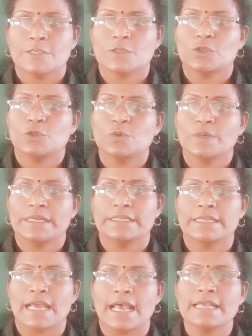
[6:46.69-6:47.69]
So do
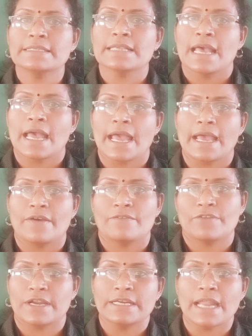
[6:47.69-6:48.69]
it as
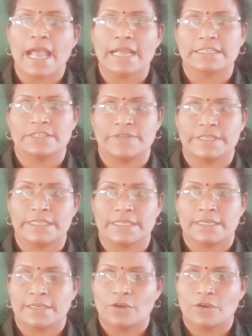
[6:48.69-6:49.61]
fun activity.